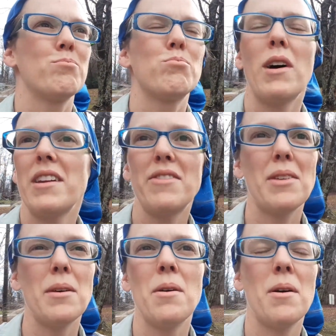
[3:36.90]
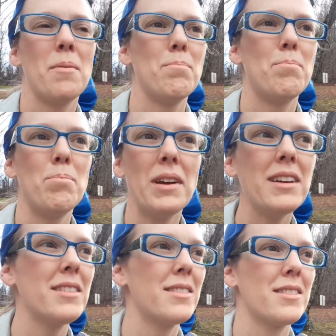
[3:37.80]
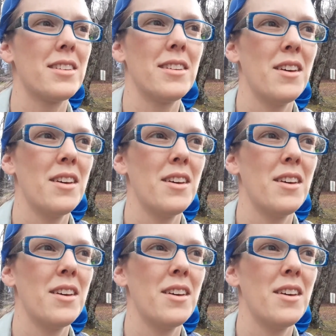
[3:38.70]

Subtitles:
One of the biggest